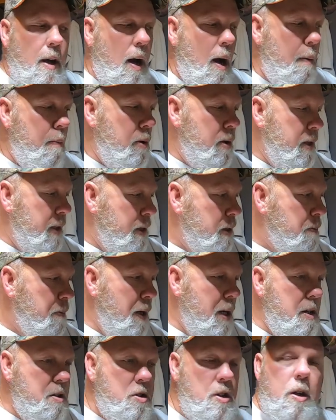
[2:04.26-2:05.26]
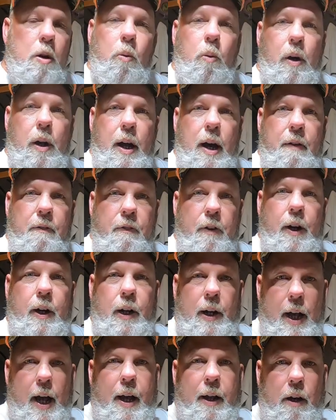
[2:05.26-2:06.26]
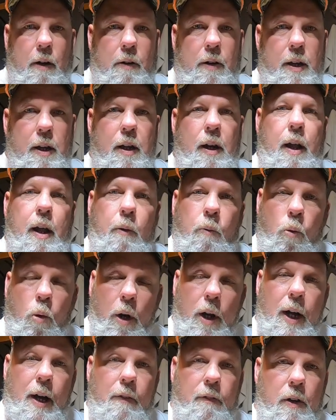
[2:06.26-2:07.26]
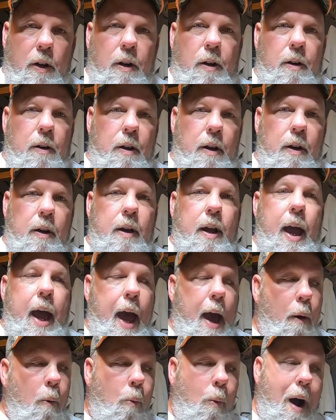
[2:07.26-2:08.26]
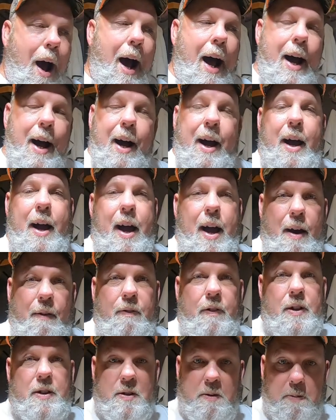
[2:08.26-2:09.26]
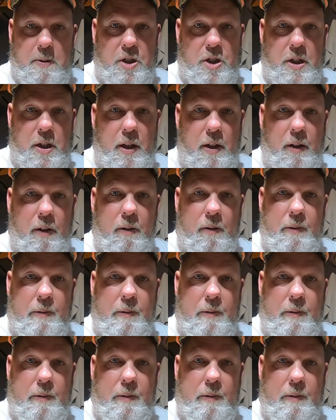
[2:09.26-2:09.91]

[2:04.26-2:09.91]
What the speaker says: I'm going to explain to you what I figured out on it and what I've learned and why I have this machine.